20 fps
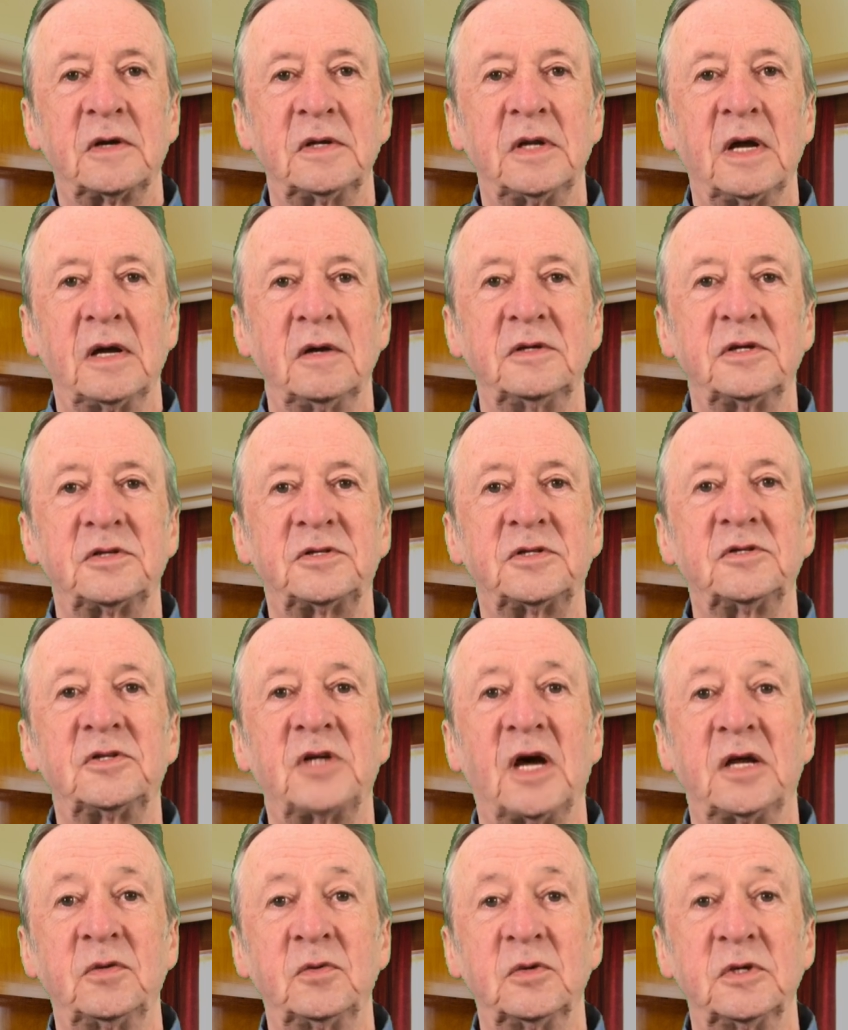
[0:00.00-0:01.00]
known as St
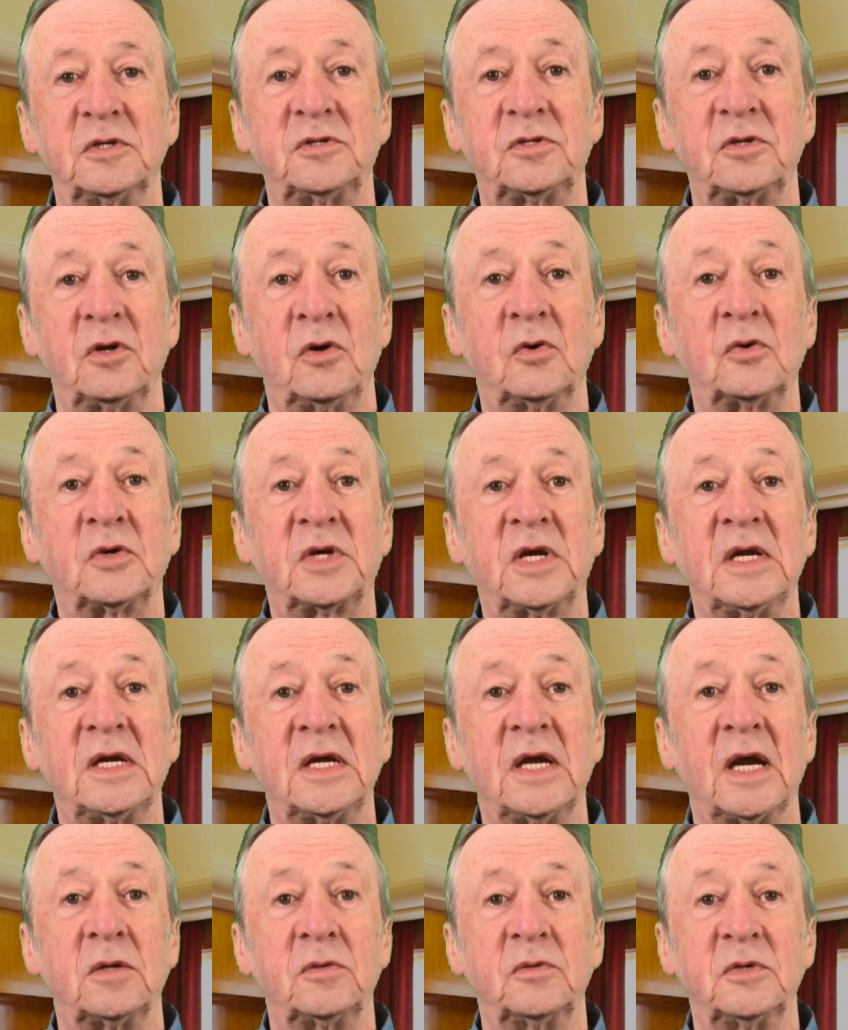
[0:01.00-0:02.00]
Edward's or
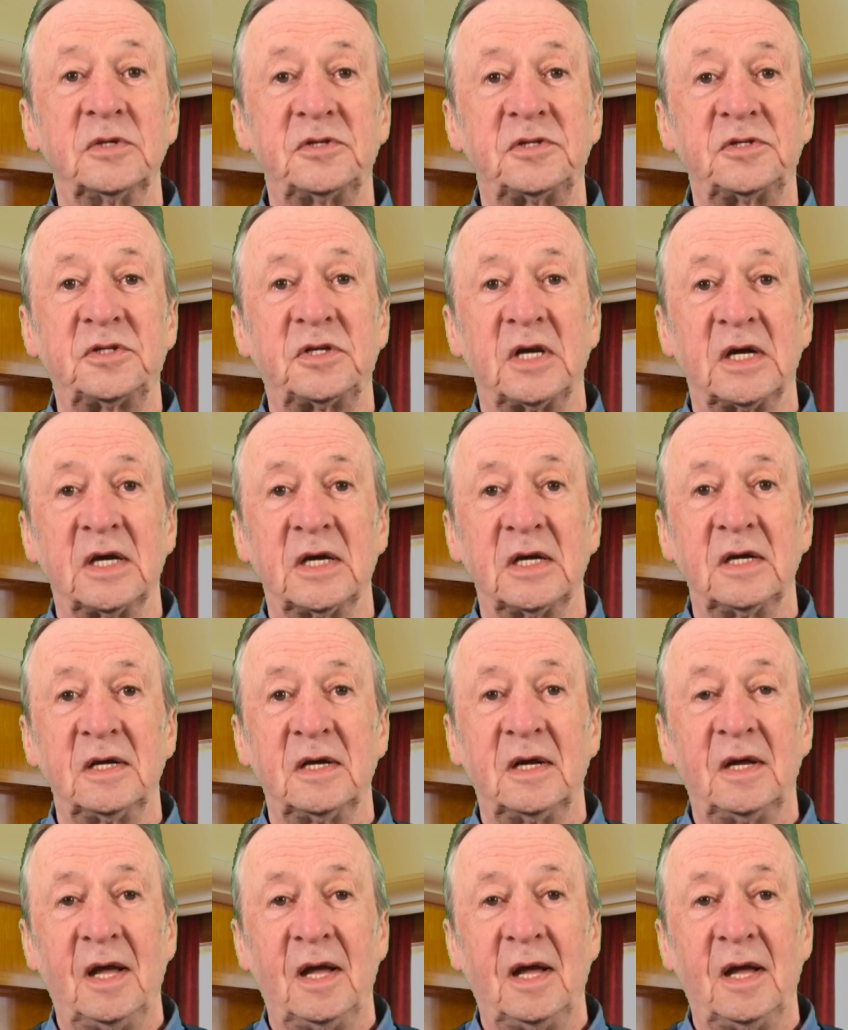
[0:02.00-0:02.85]
King Edward's chair,